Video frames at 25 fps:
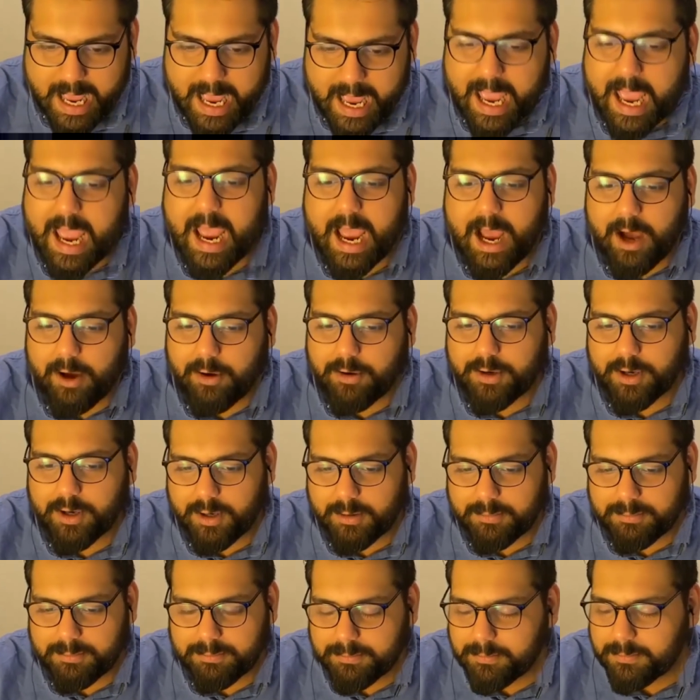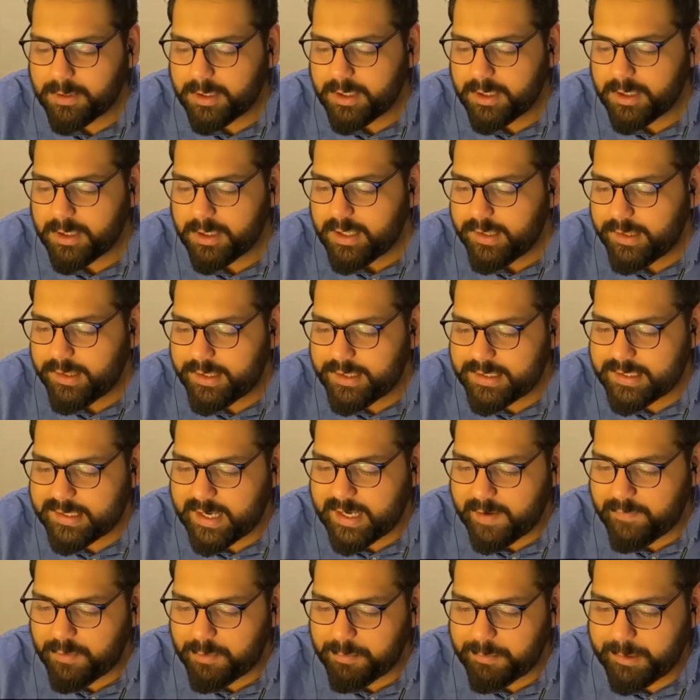how come this
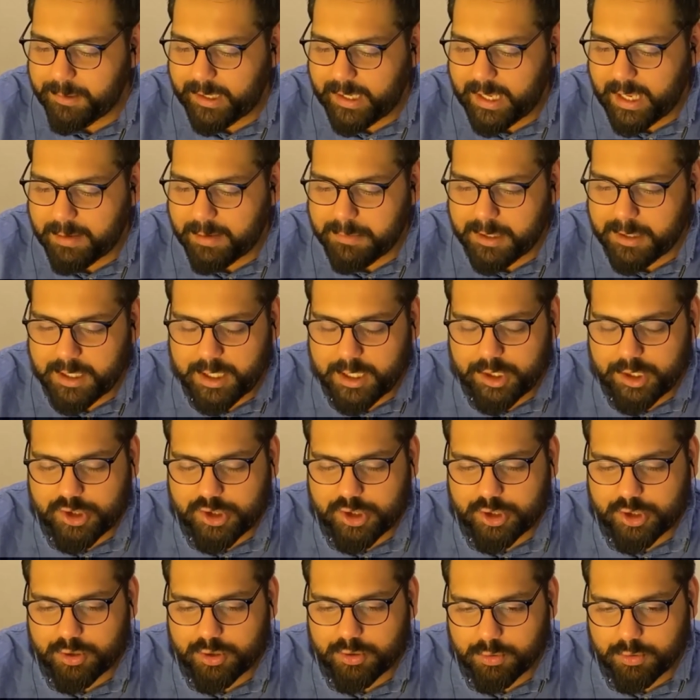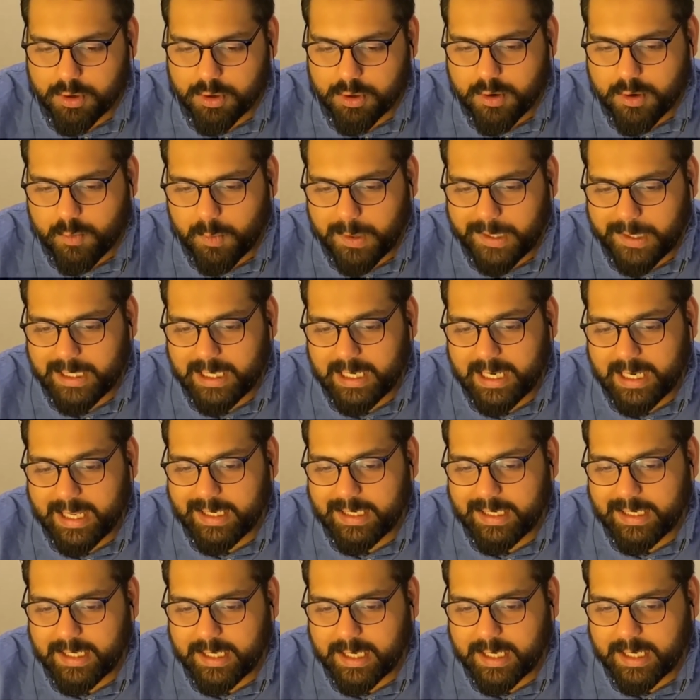never became an issue when
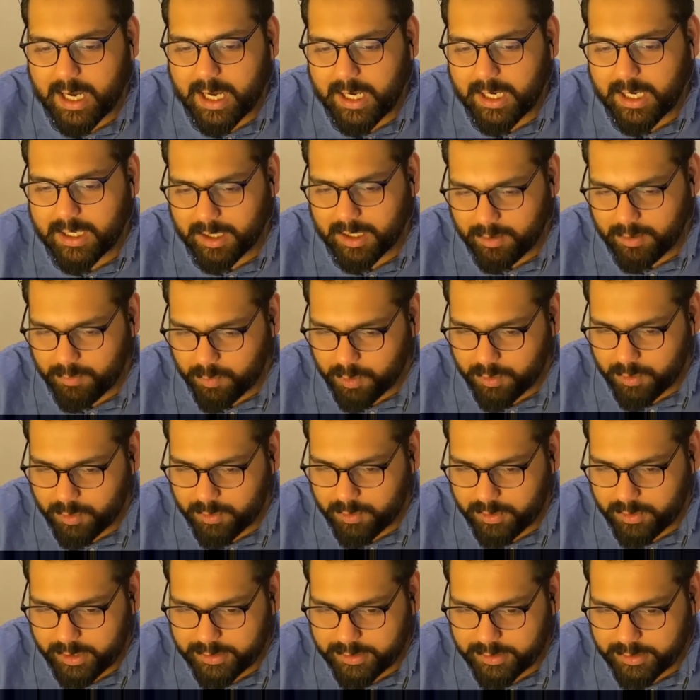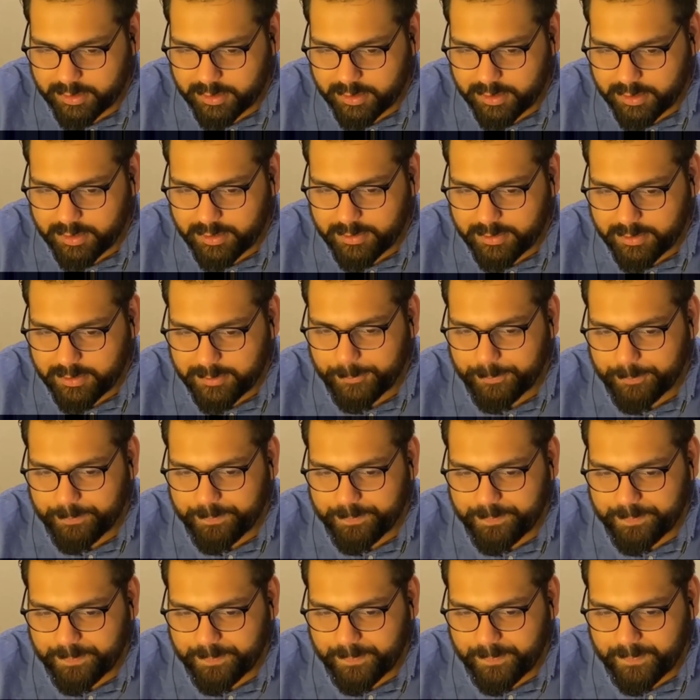Lady Gaga wore
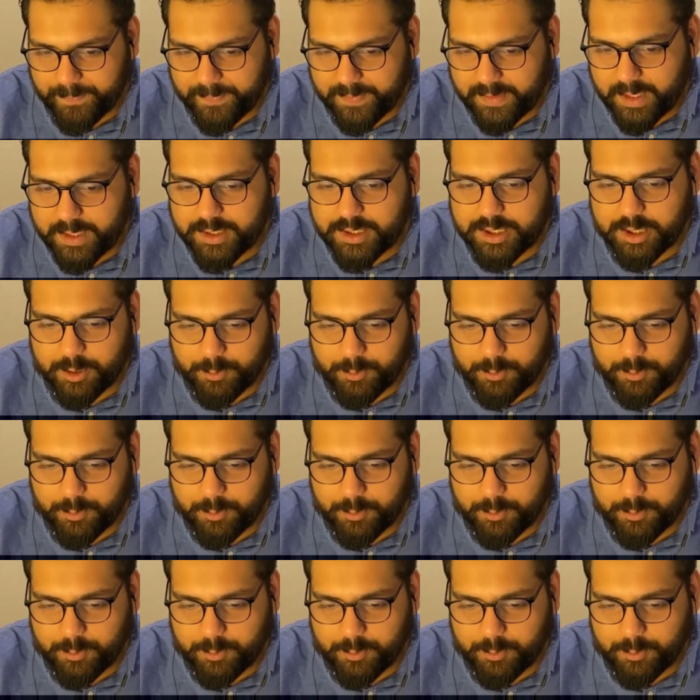it? To